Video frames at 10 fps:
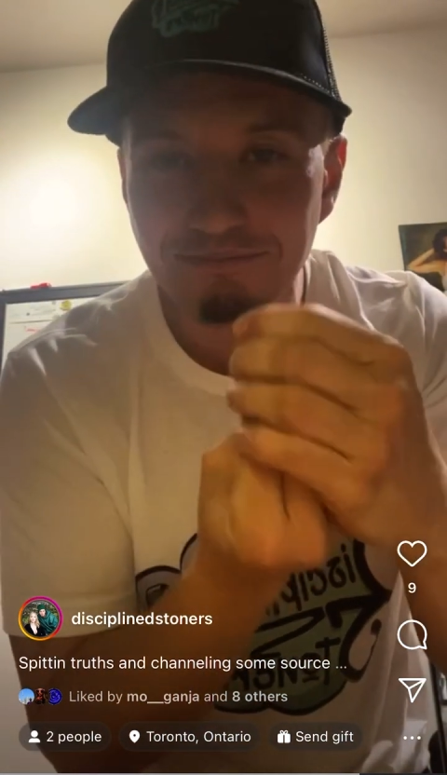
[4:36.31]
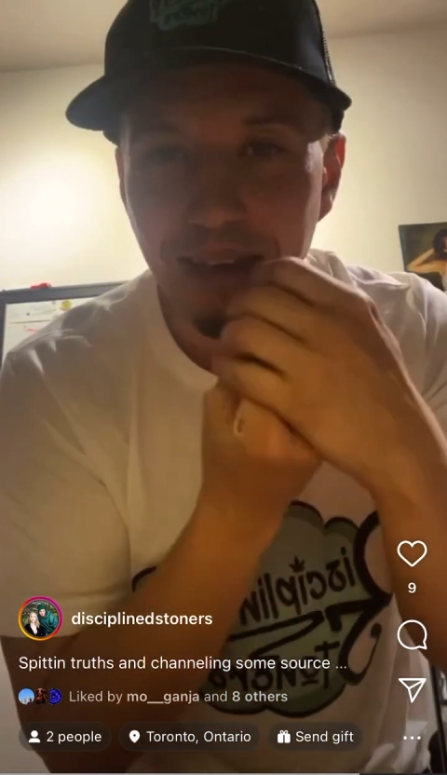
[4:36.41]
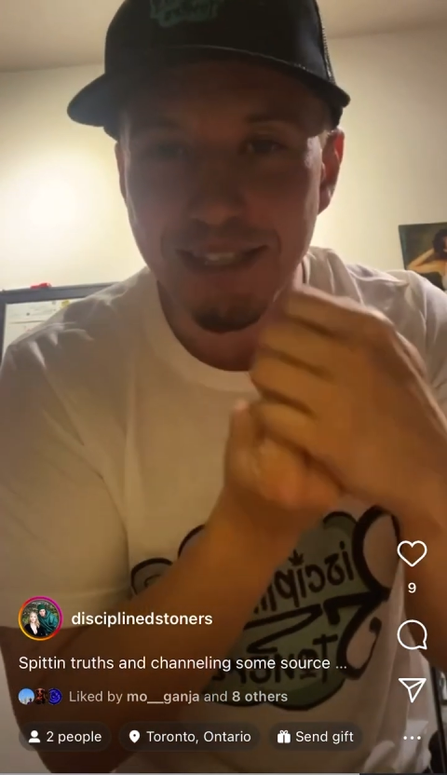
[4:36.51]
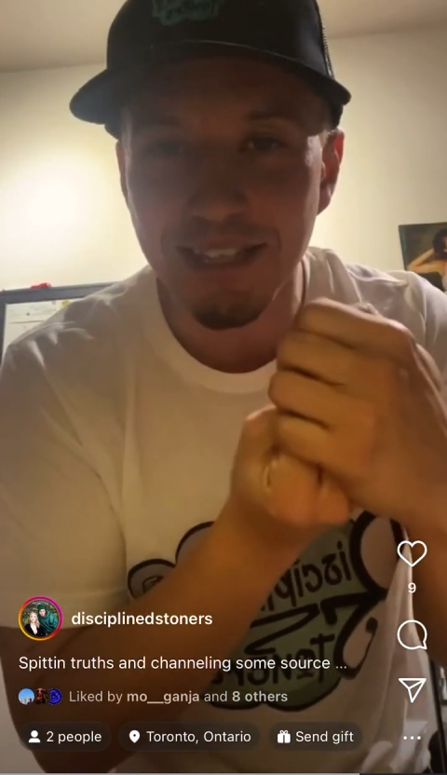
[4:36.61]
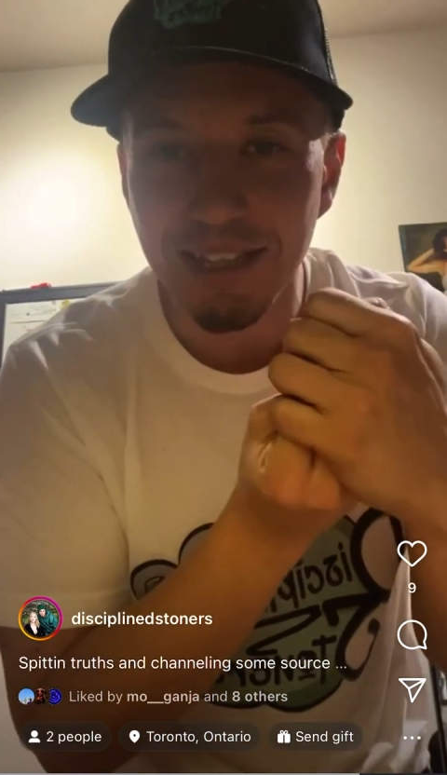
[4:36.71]

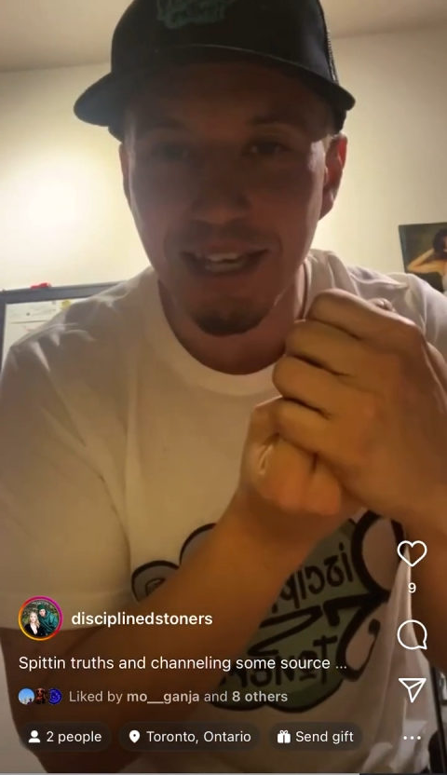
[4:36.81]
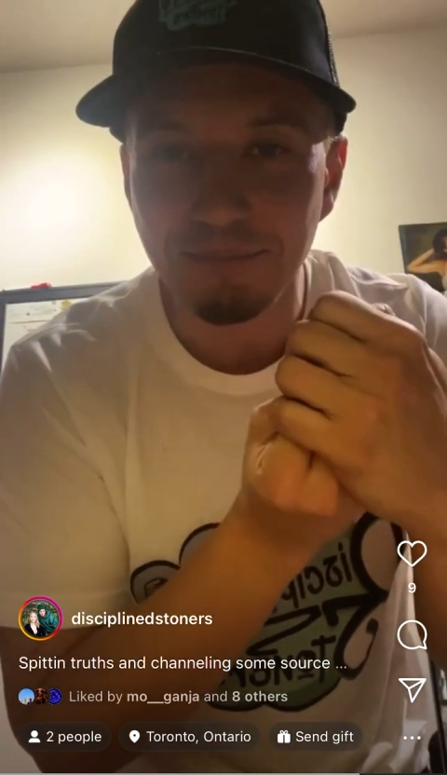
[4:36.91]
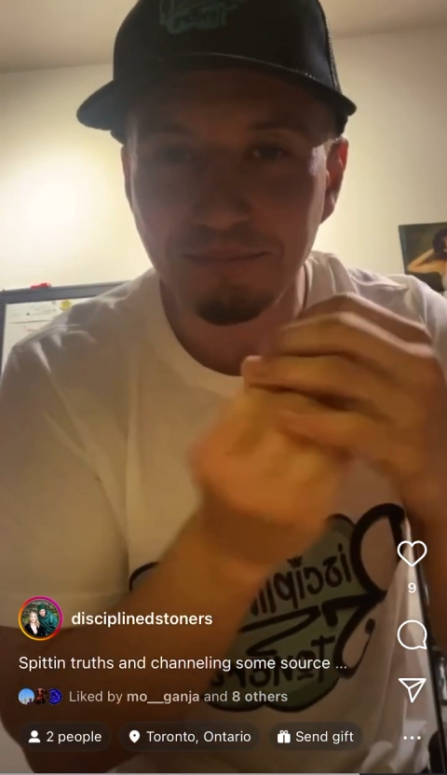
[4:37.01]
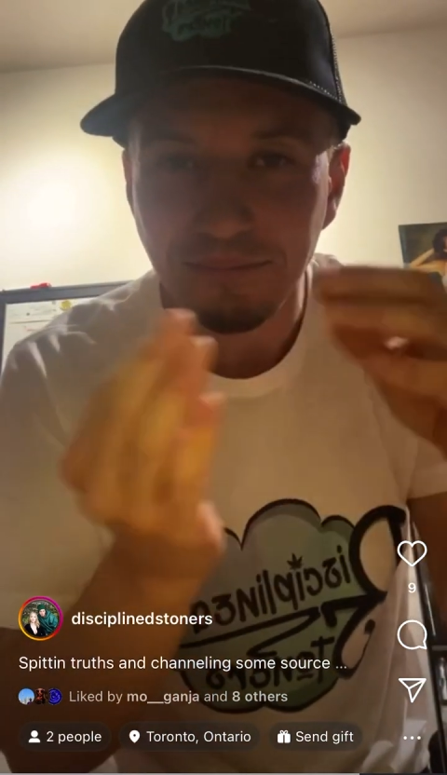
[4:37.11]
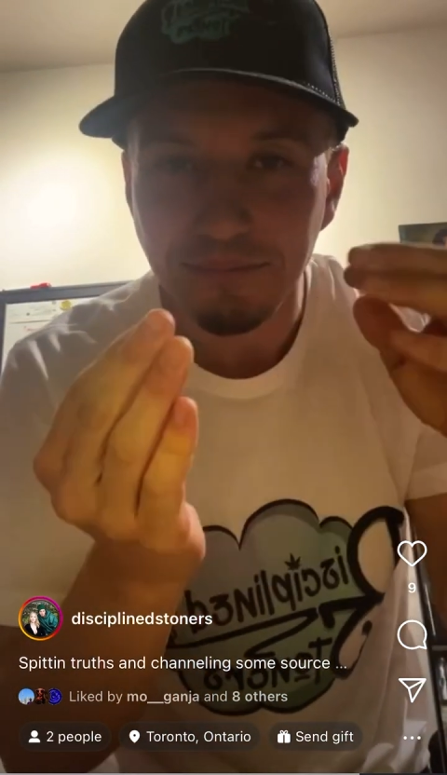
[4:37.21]
basically.
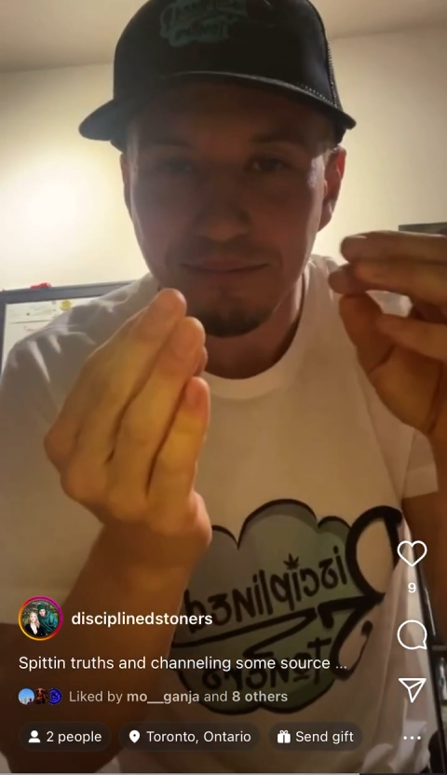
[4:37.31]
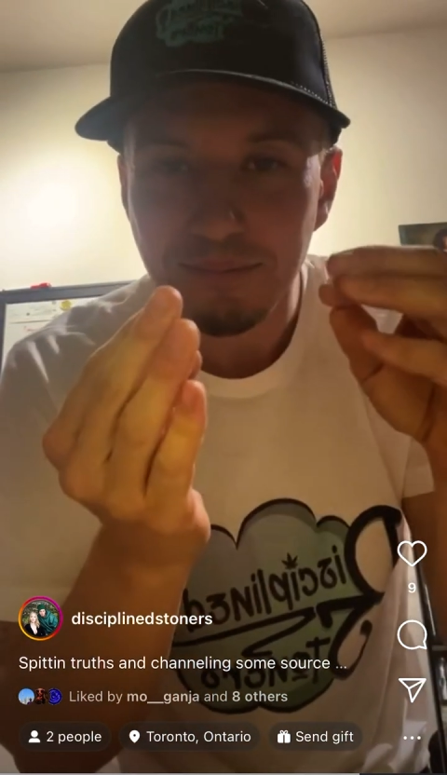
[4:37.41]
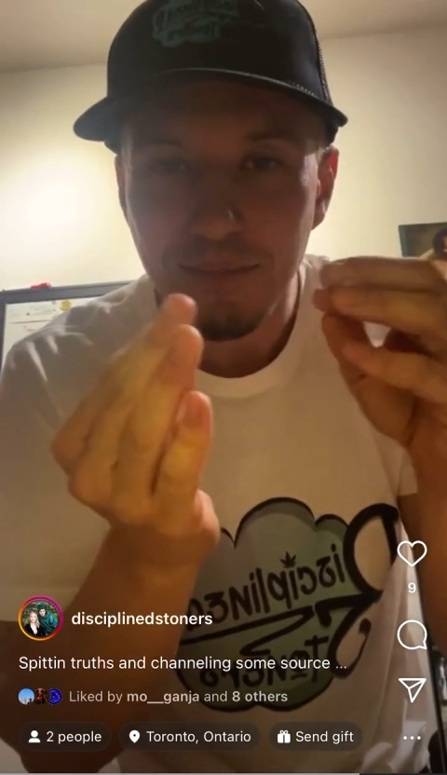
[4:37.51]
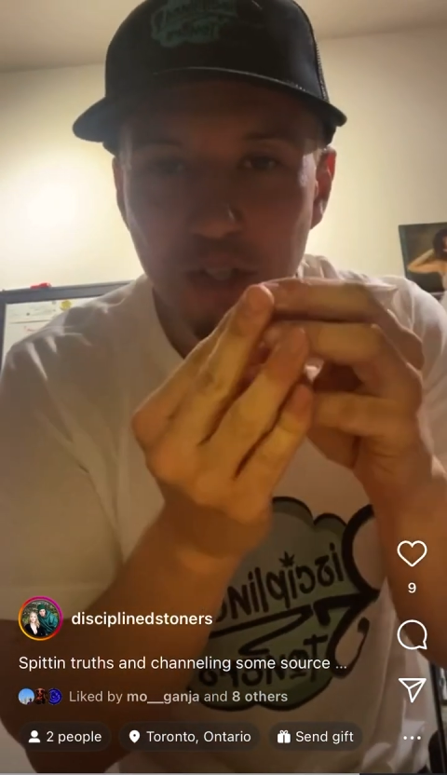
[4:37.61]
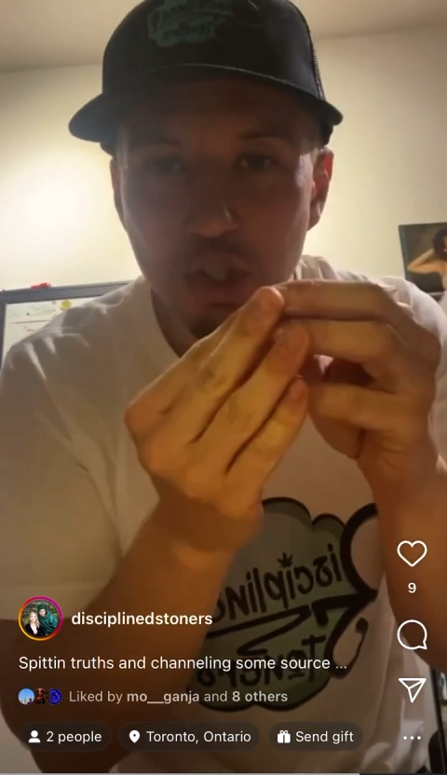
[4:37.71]

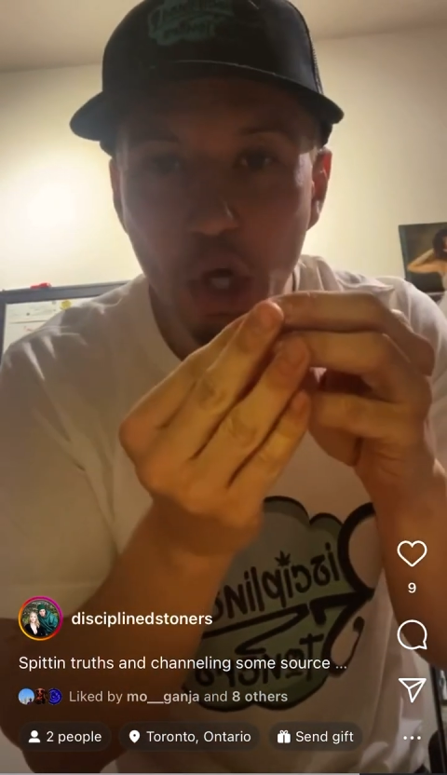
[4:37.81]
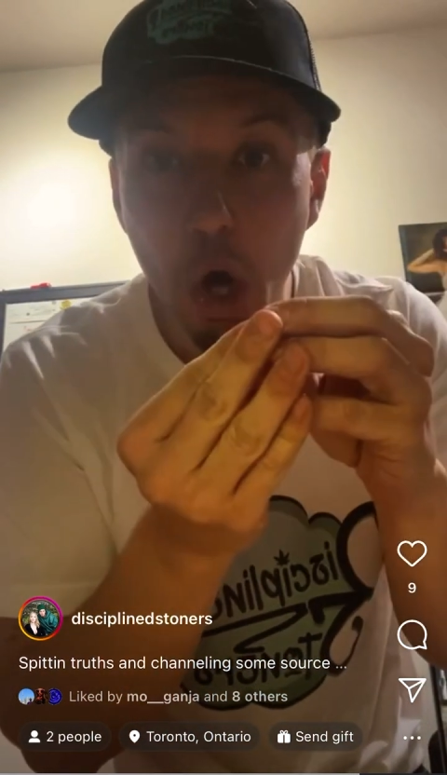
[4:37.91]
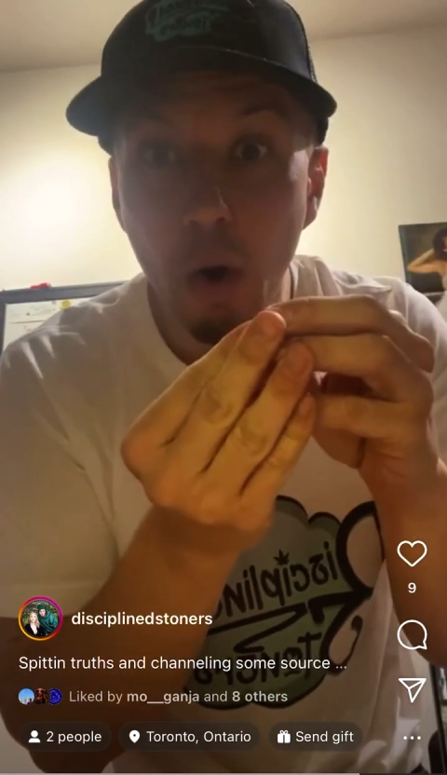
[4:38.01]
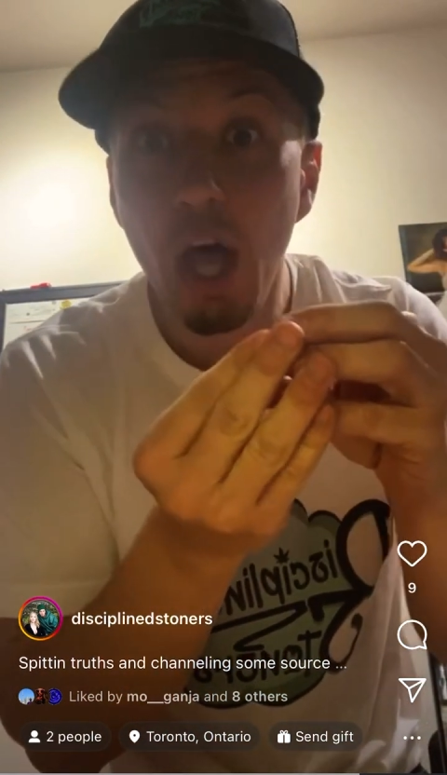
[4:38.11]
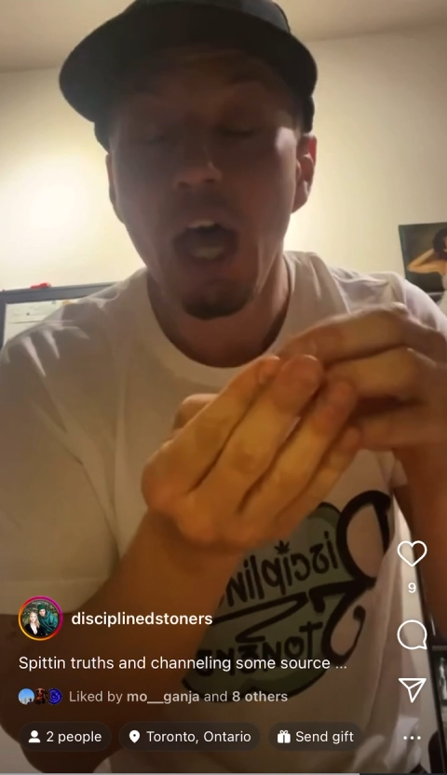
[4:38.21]

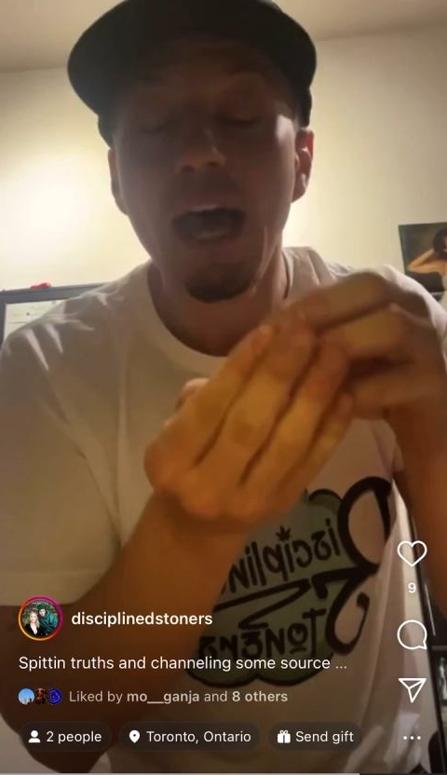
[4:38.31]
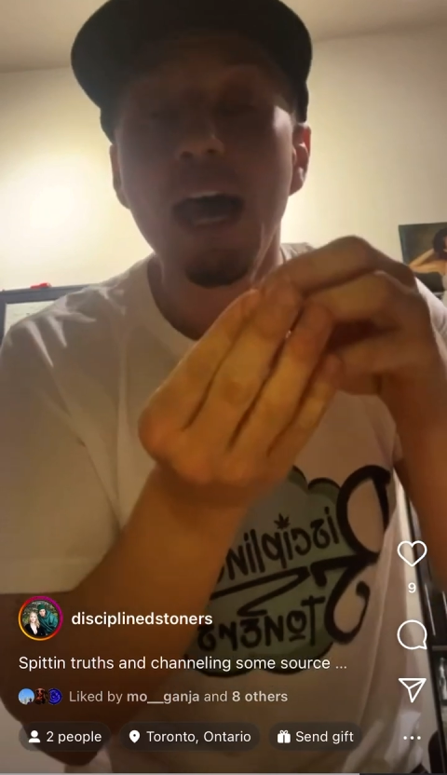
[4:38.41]
So